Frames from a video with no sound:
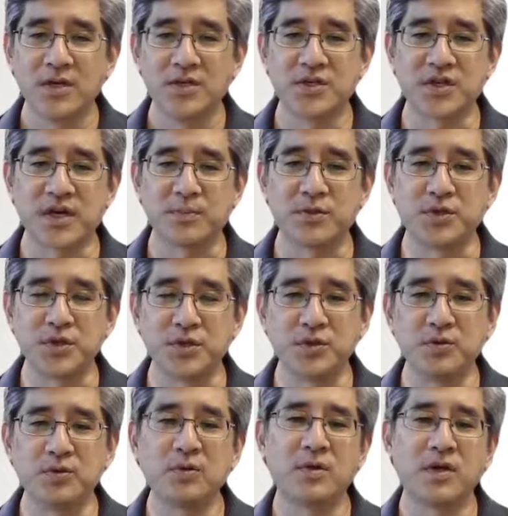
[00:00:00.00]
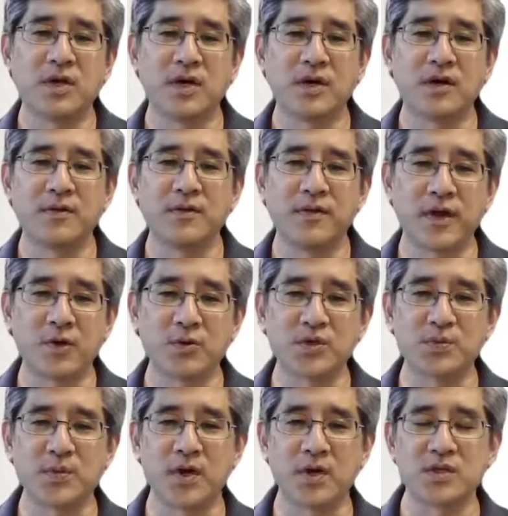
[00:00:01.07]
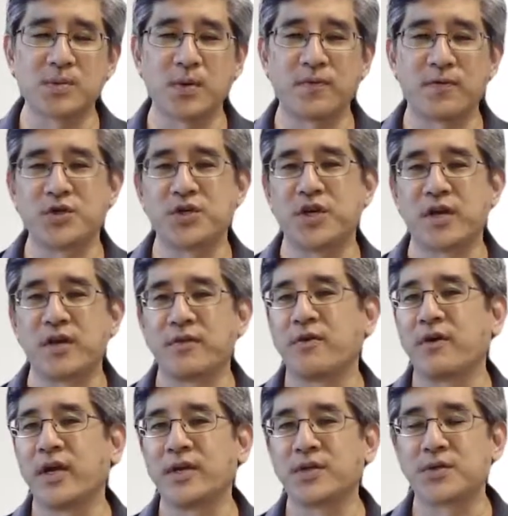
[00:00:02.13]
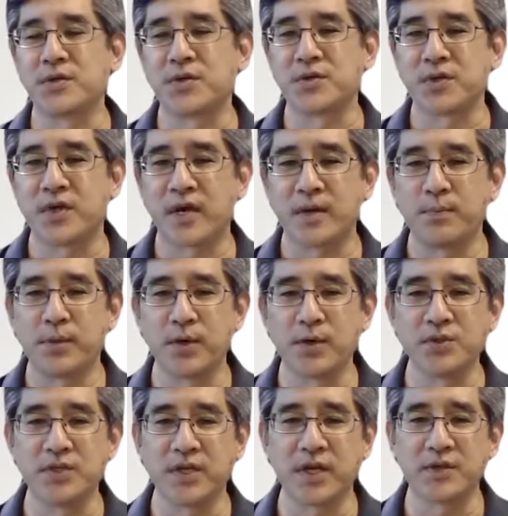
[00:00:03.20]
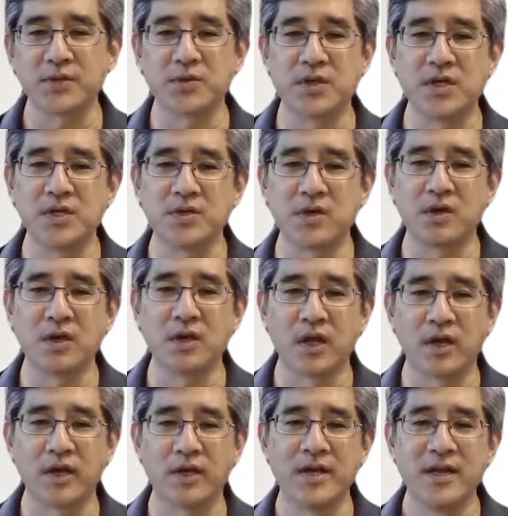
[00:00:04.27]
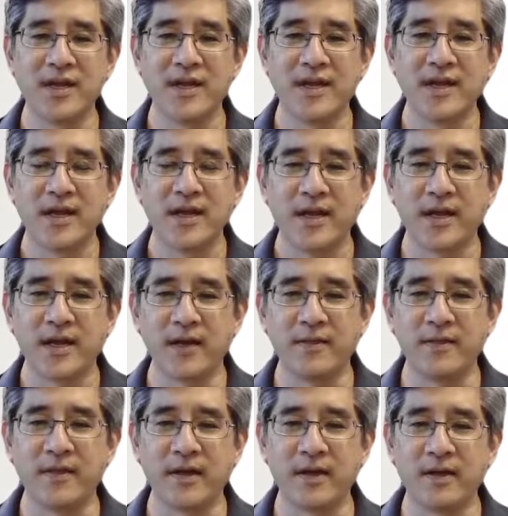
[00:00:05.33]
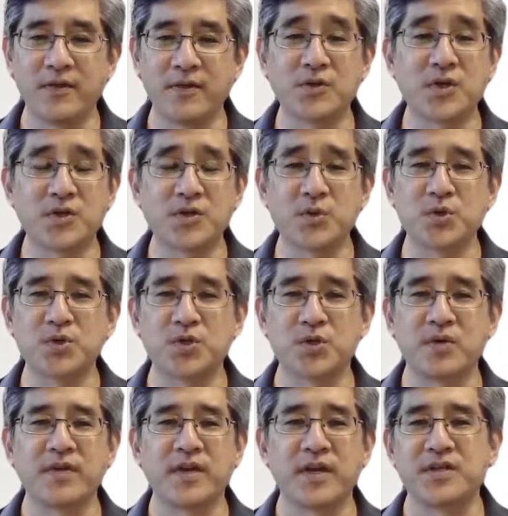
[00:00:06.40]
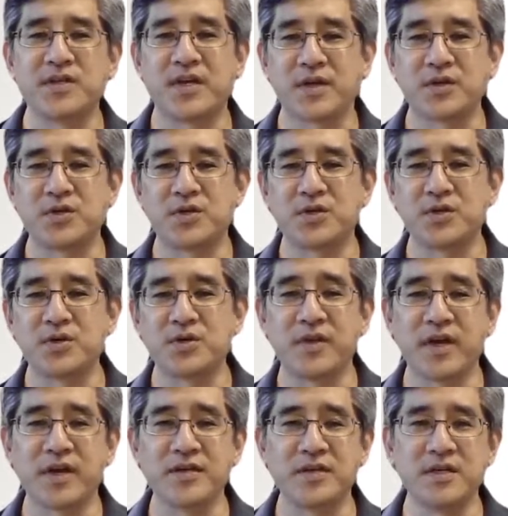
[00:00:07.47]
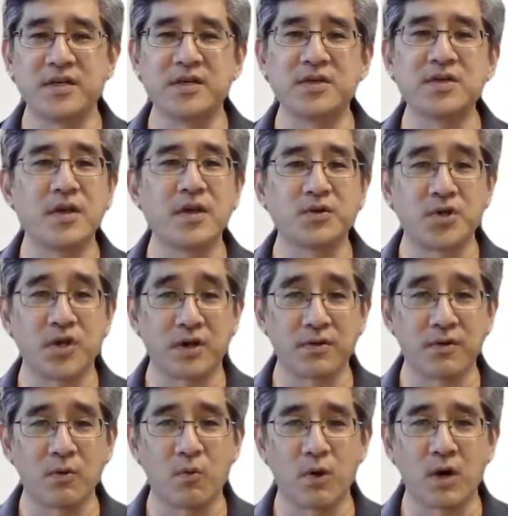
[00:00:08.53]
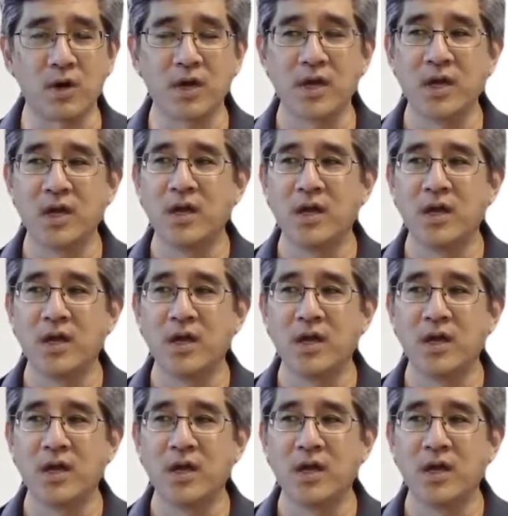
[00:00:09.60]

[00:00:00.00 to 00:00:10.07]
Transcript: Step 2, they're responsible for checking their answers. I post the answer keys online, and then there's also a survey attached. So the idea is they'll check their work,